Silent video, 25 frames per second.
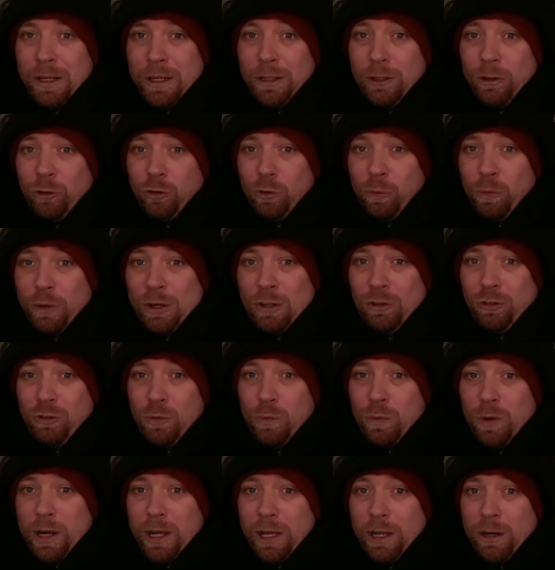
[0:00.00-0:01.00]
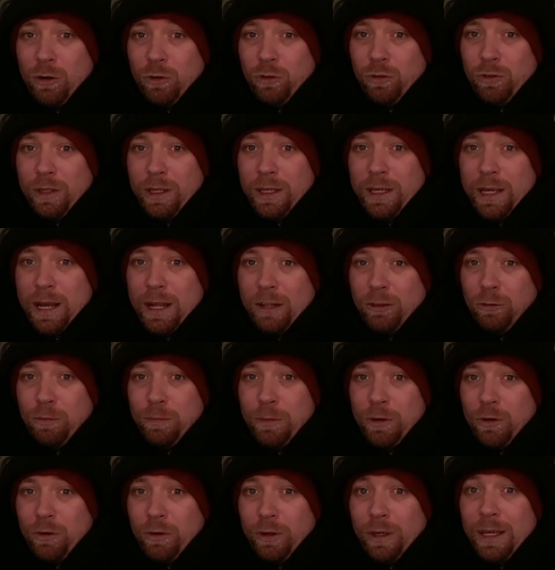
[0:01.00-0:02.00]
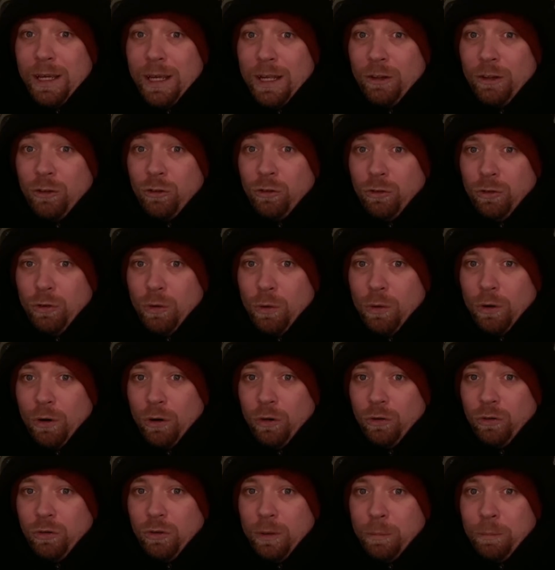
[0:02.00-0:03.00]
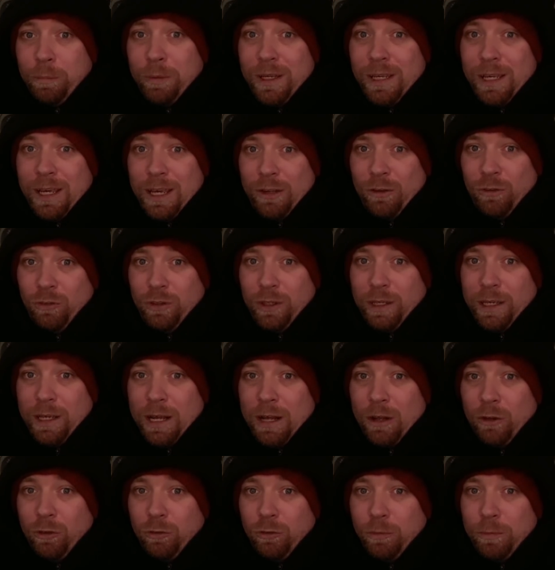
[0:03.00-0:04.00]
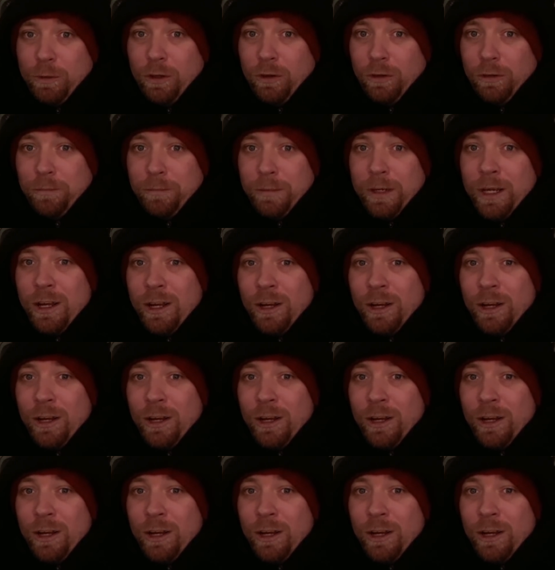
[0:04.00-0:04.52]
There's a reason why you don't see cat's milk in stores, but yet you see cow's milk.